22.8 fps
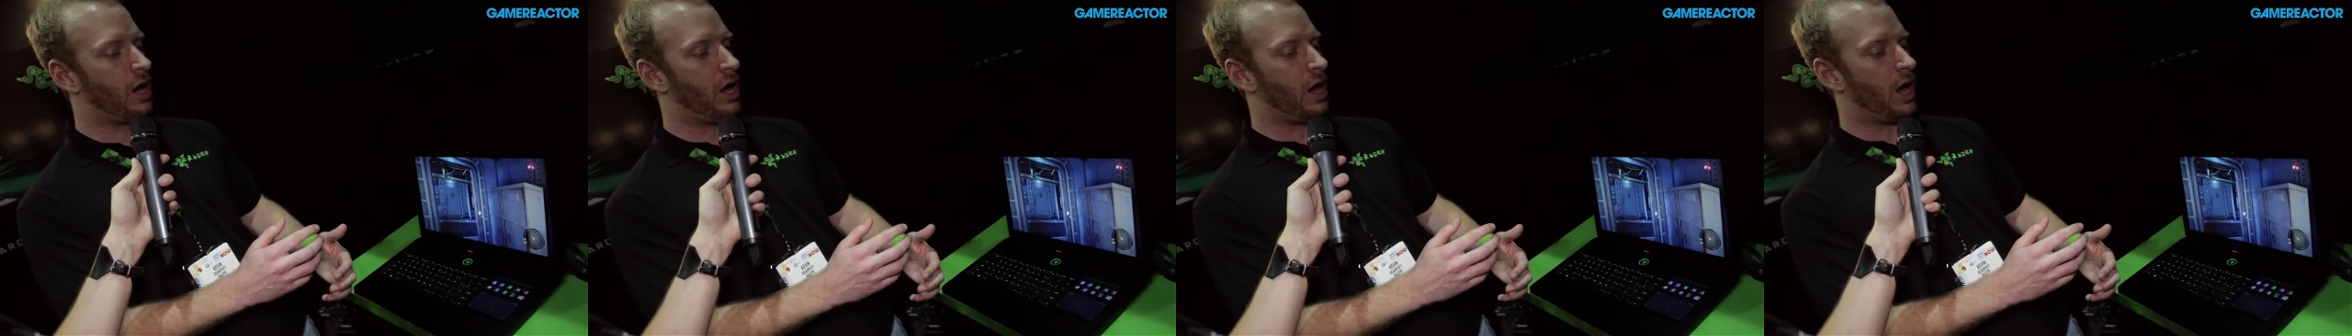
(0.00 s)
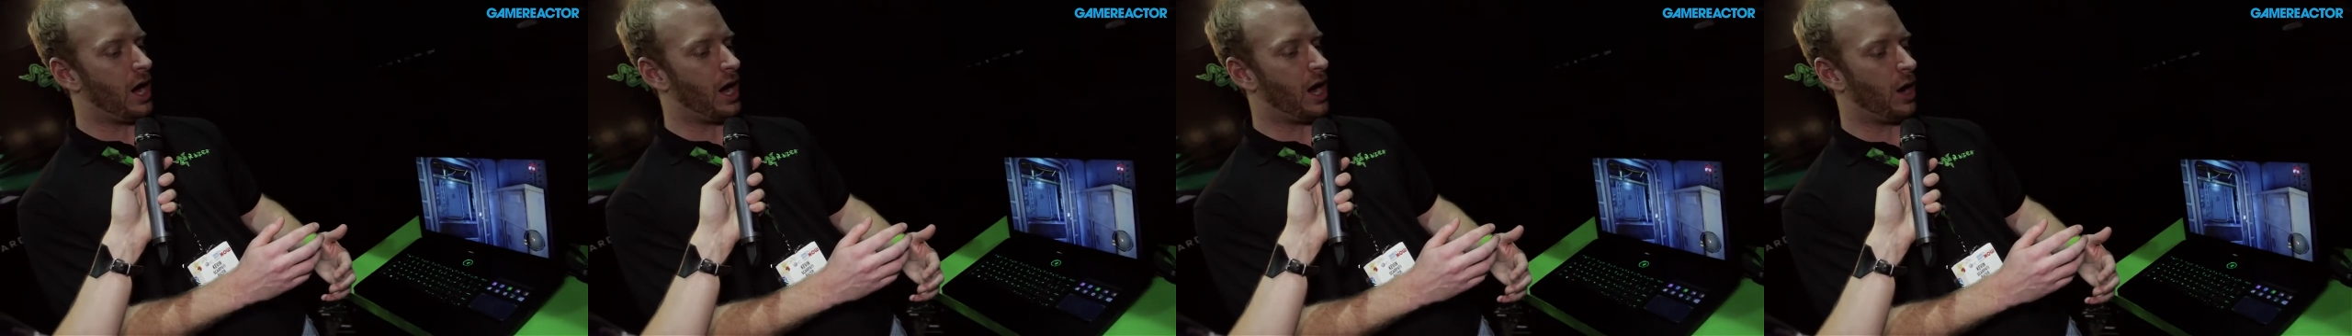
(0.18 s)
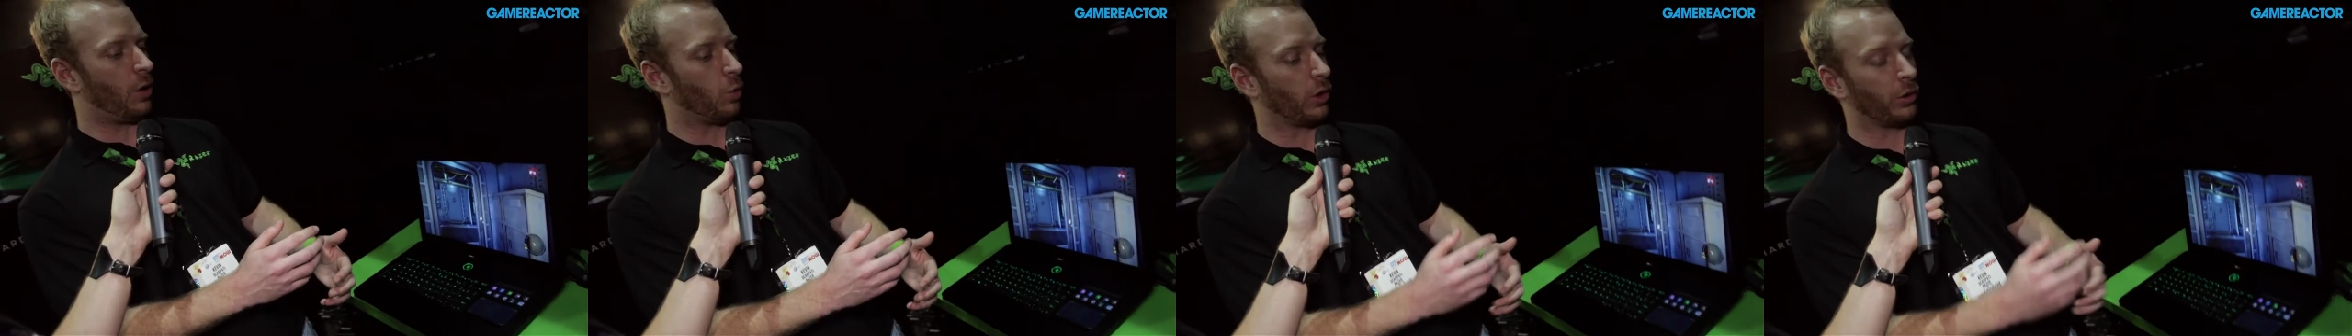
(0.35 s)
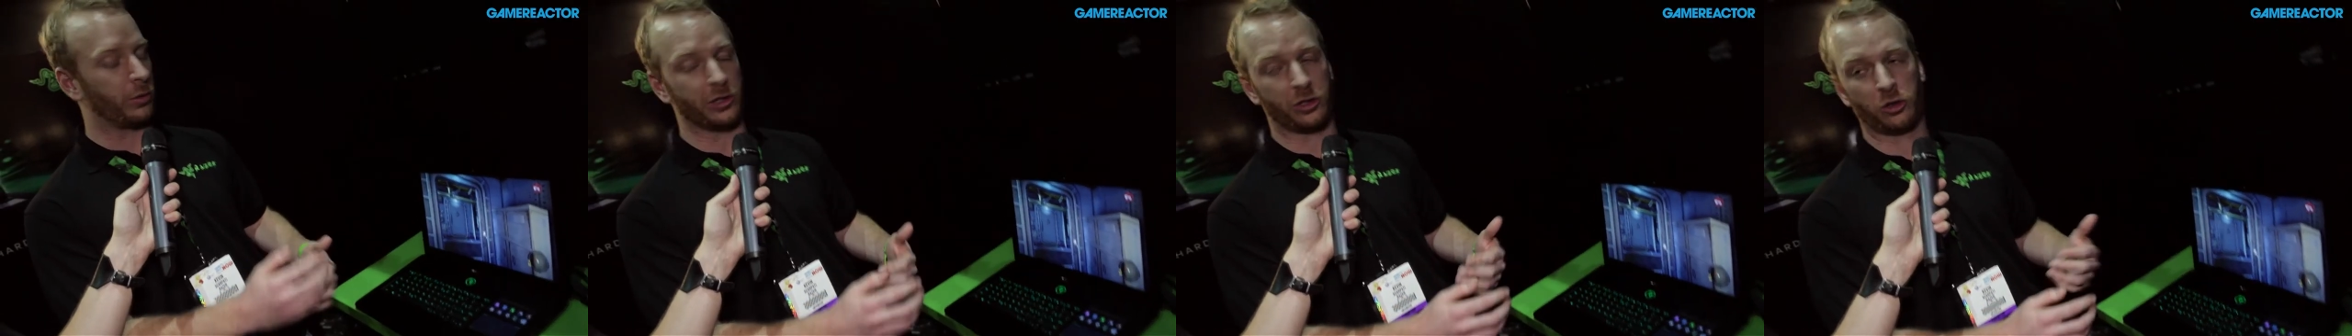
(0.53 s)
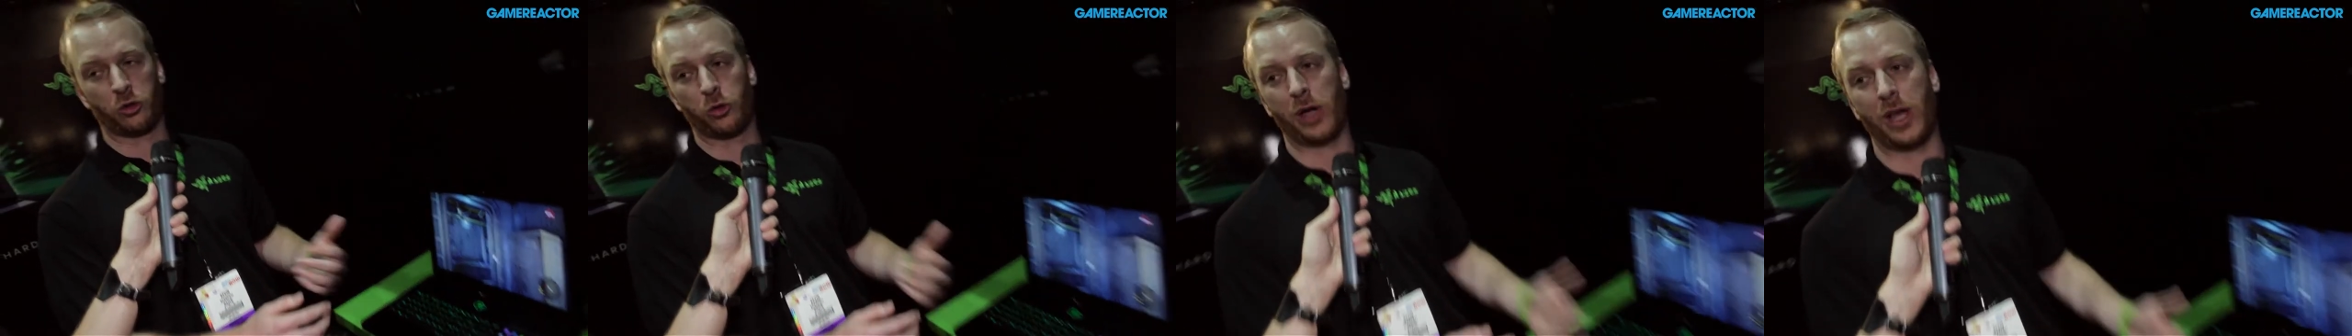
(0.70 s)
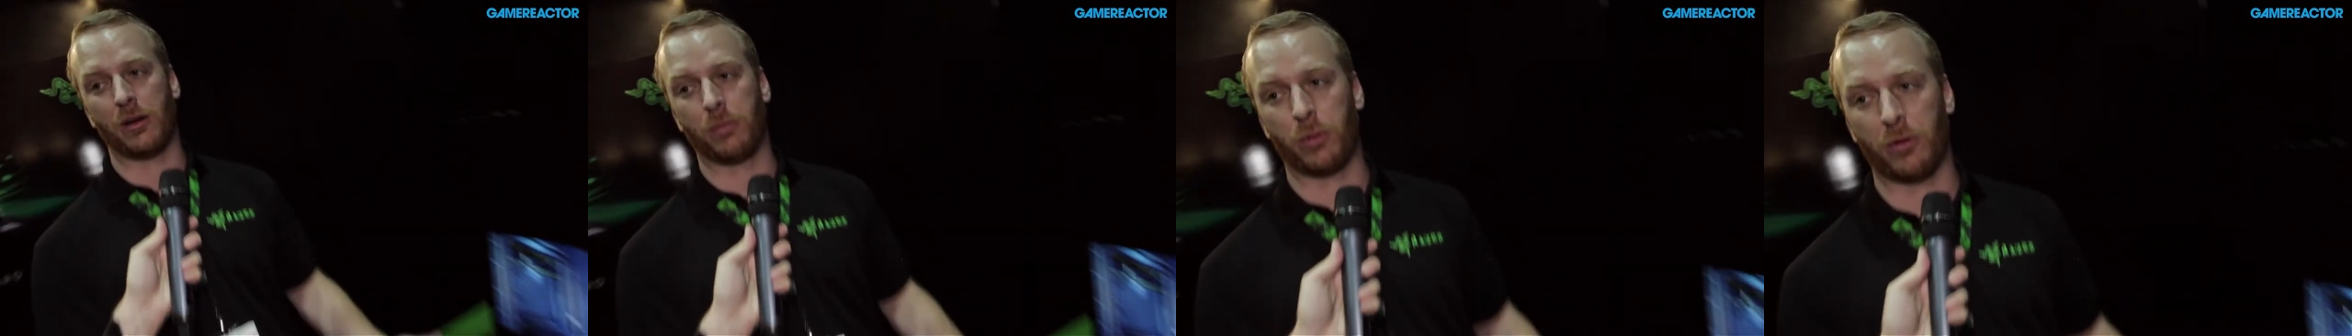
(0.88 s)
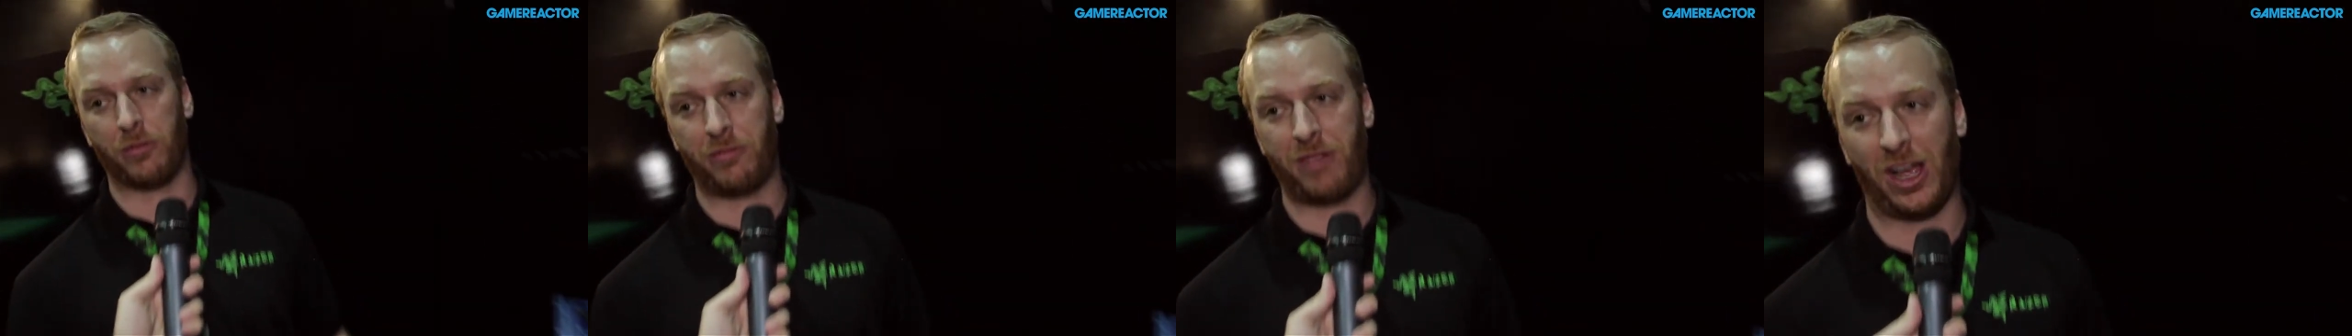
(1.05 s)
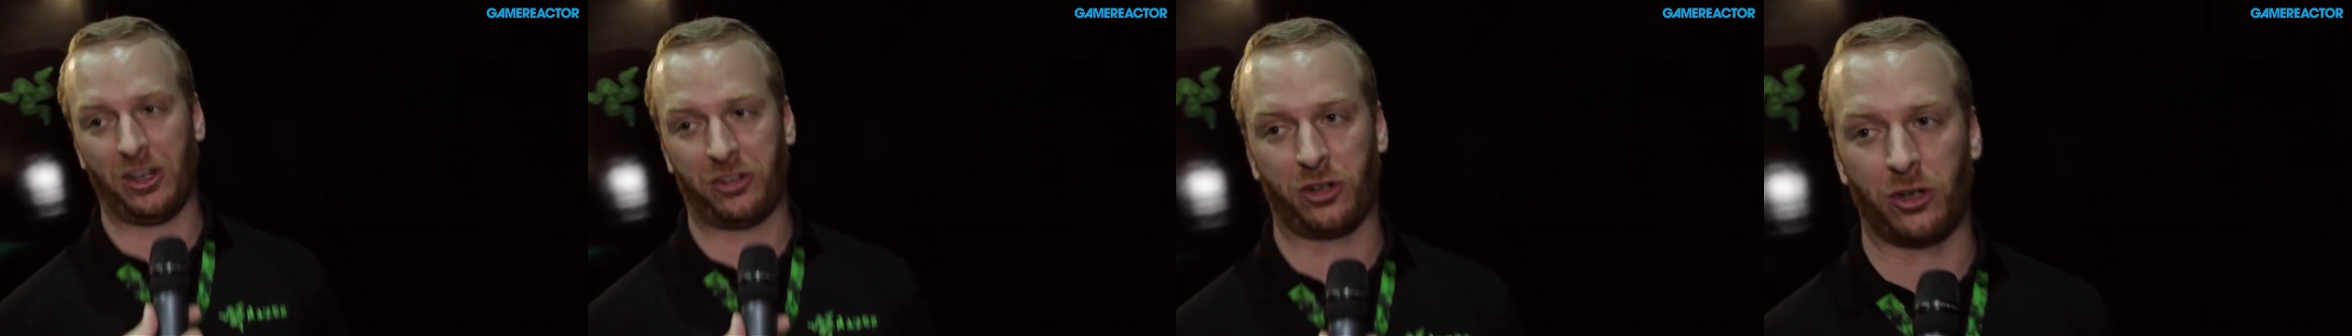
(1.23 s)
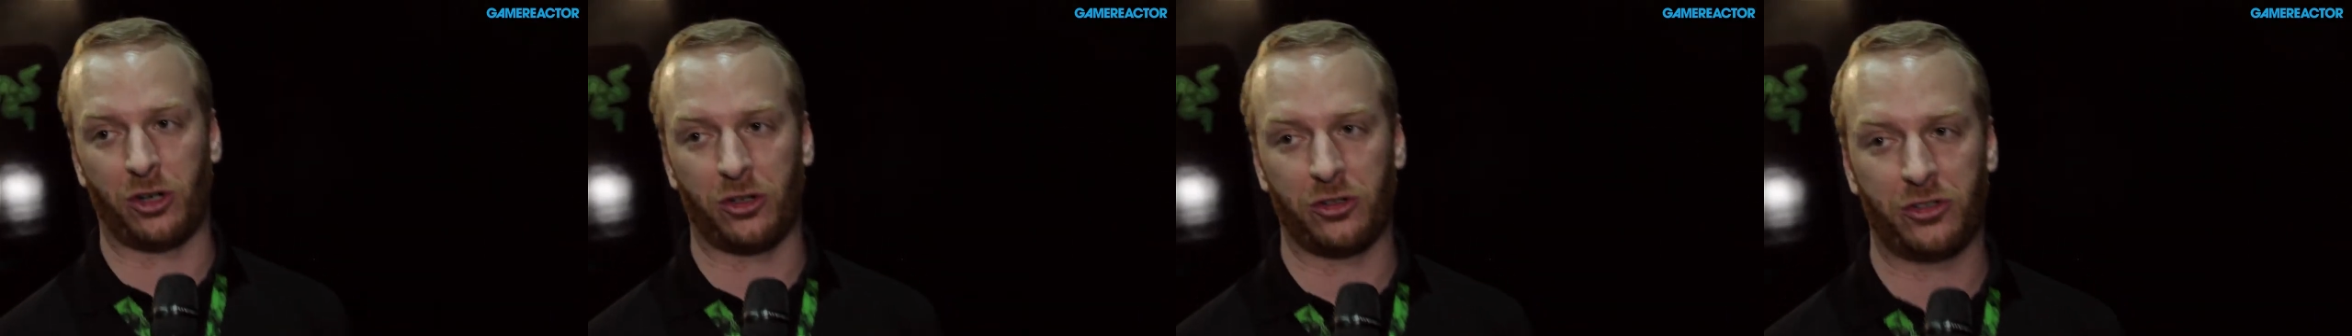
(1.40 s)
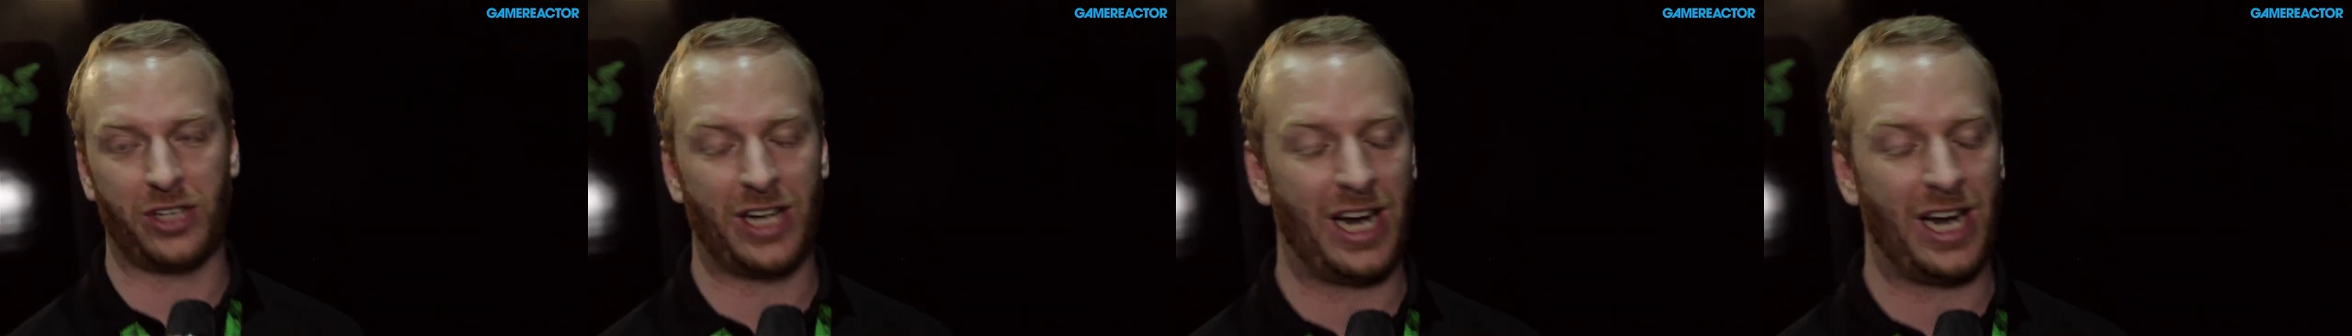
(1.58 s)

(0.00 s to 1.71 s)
uh, work with creative professionals.